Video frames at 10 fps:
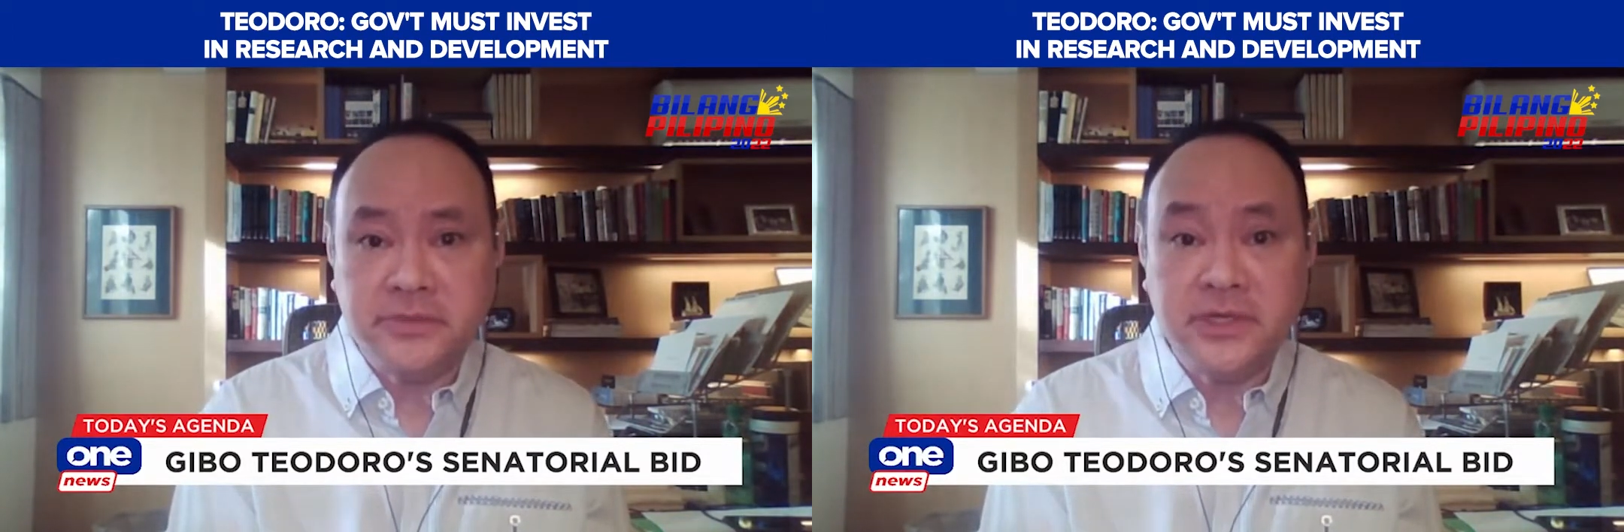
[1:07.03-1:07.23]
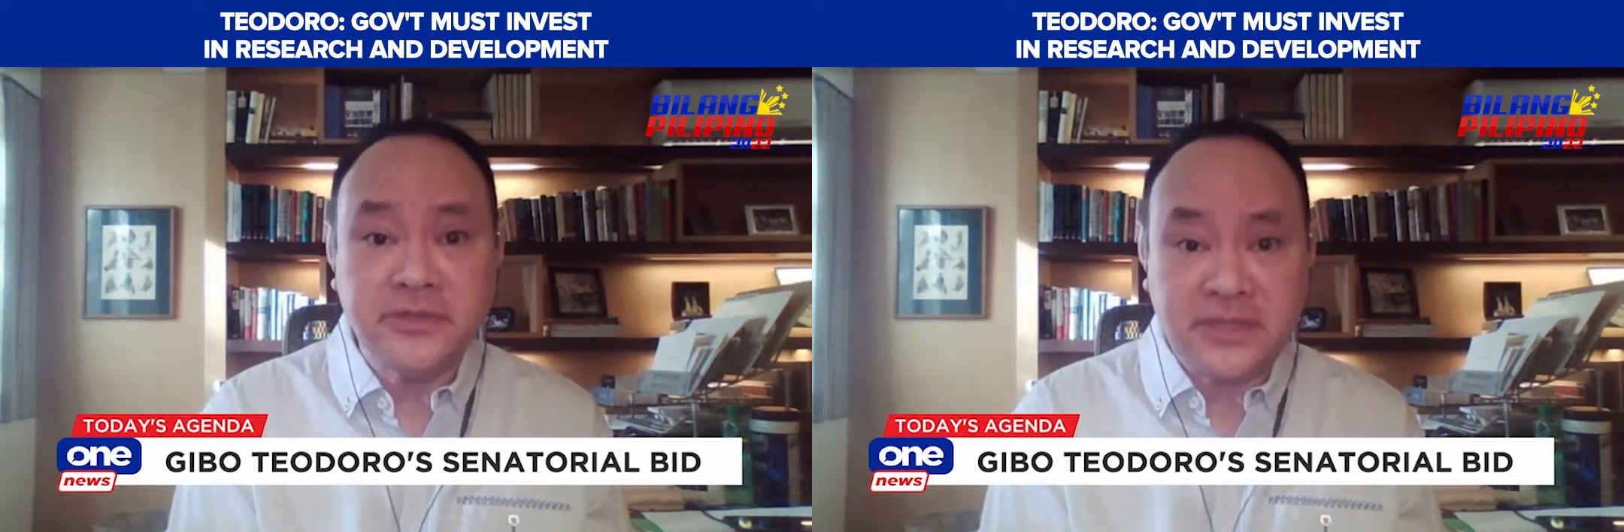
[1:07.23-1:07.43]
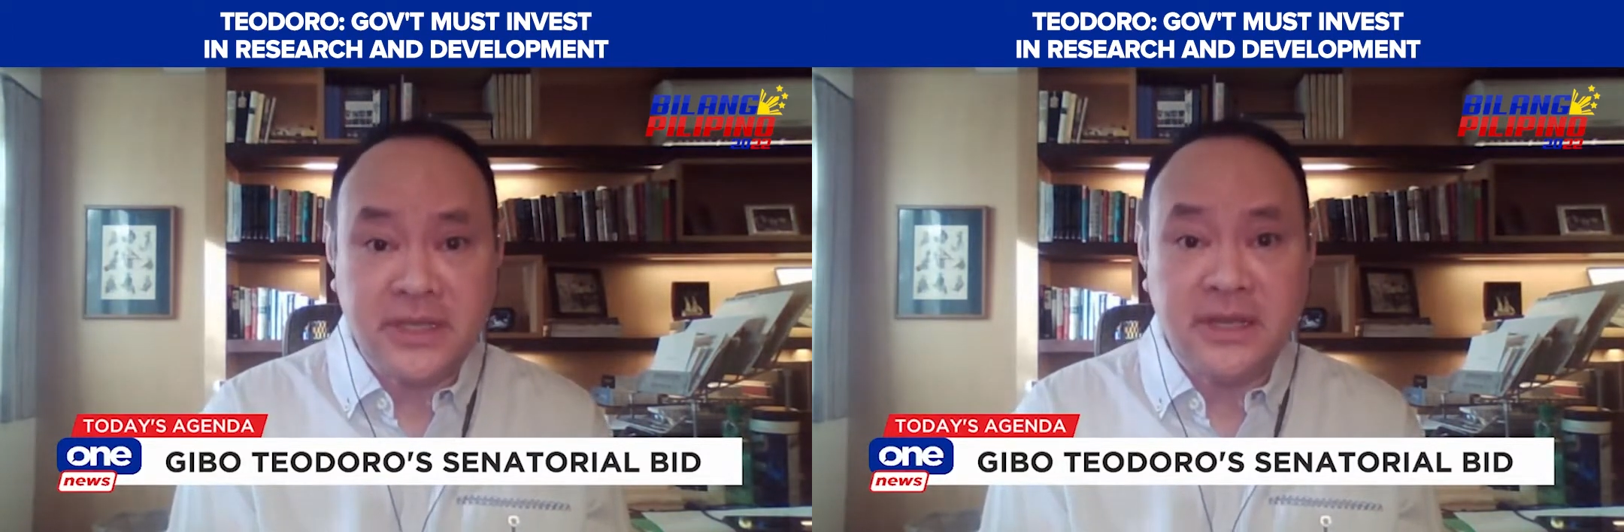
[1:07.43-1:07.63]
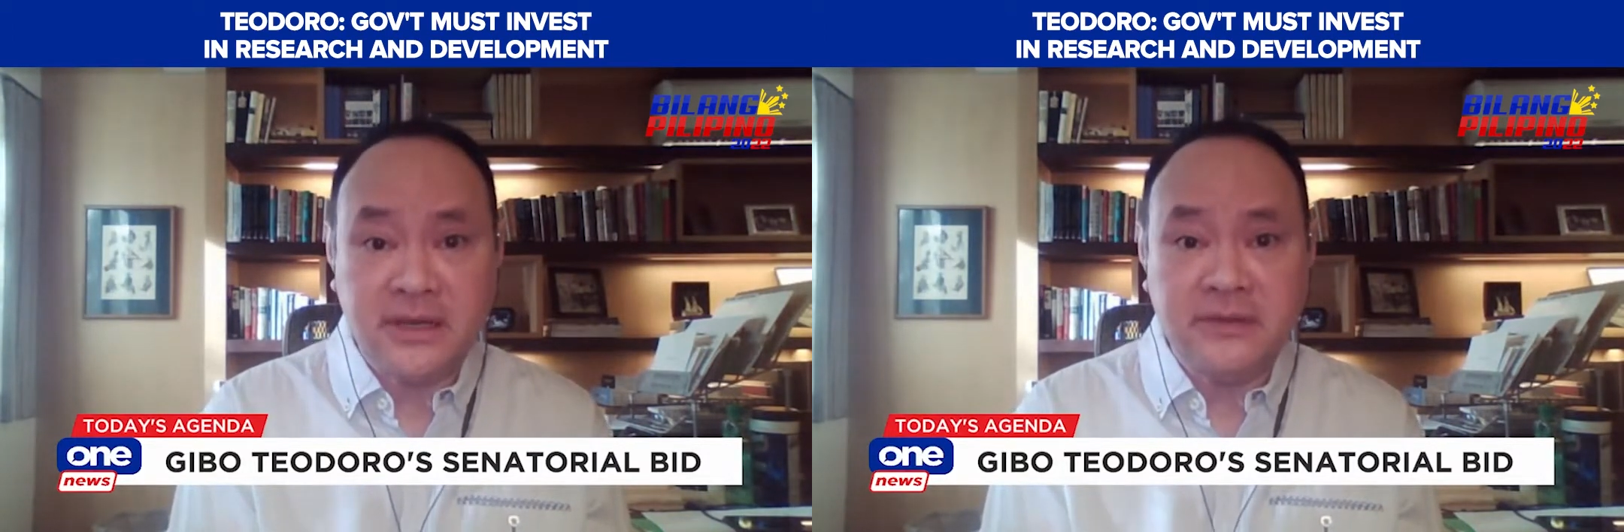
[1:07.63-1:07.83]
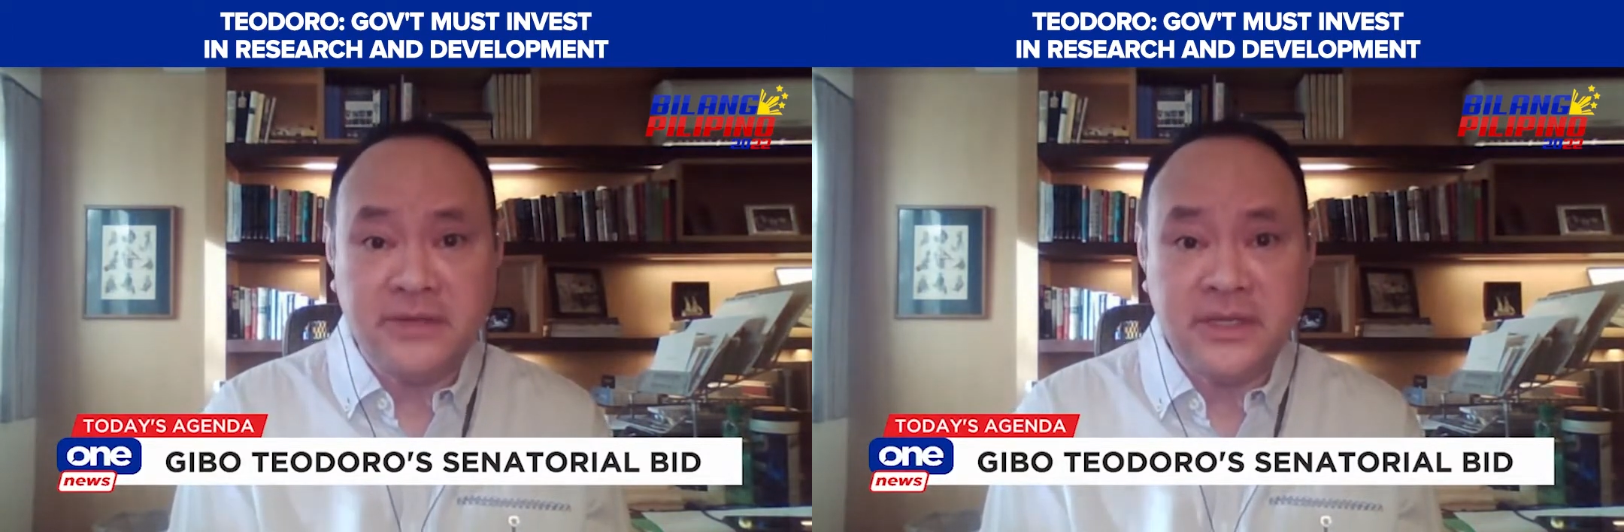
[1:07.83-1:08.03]
because they
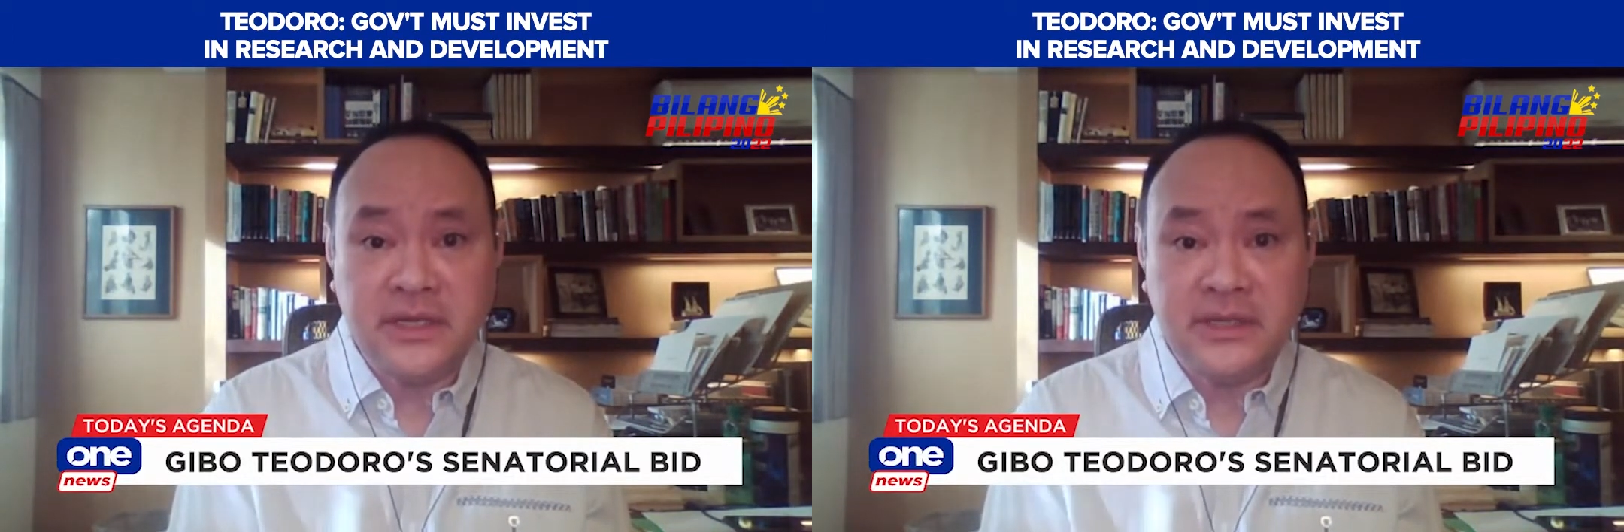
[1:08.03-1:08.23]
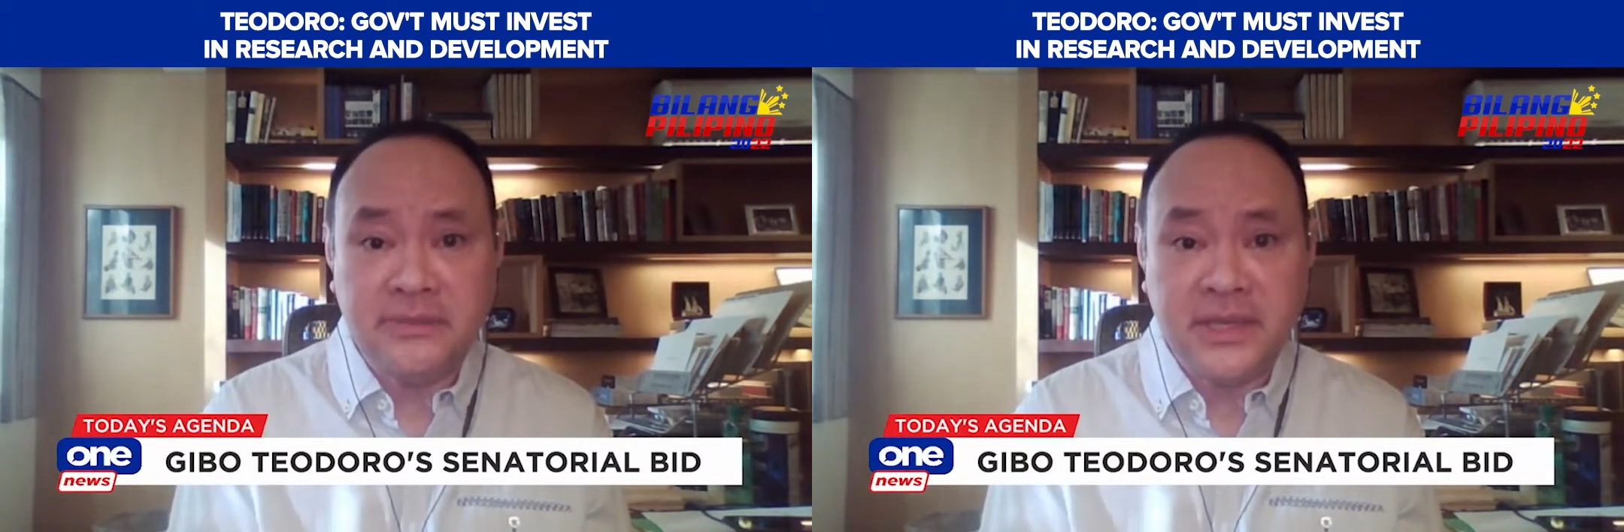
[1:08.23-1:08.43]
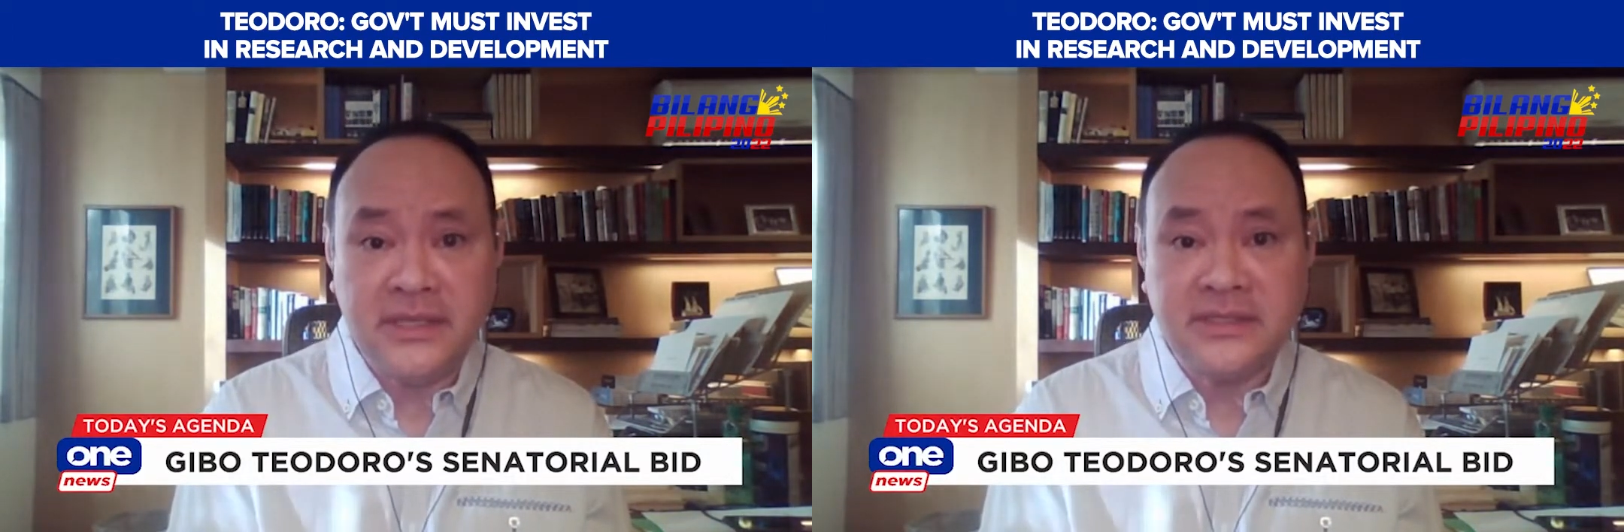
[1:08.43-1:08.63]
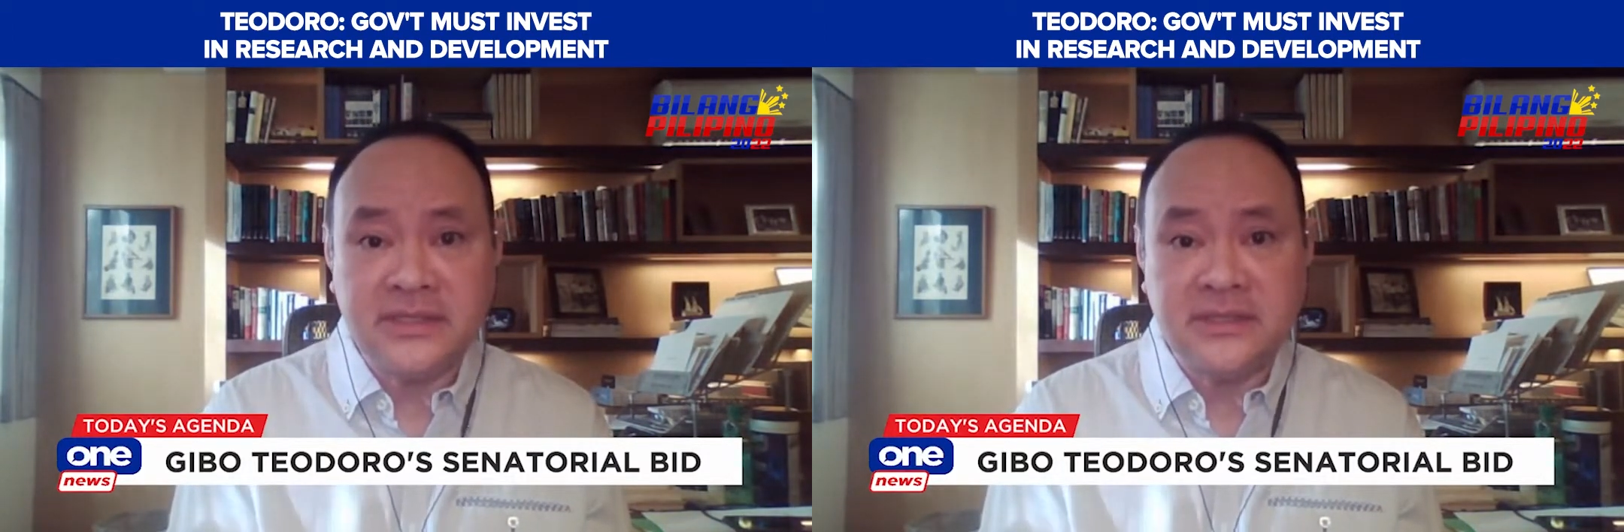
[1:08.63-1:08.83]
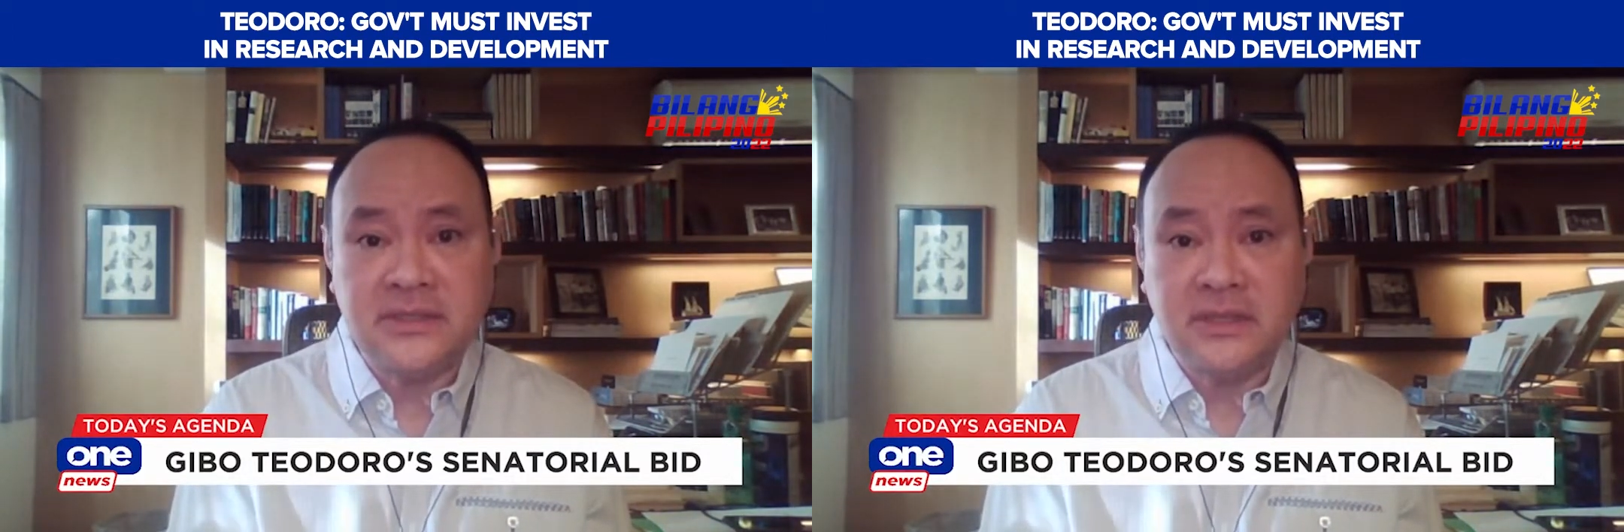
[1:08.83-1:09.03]
are really the basis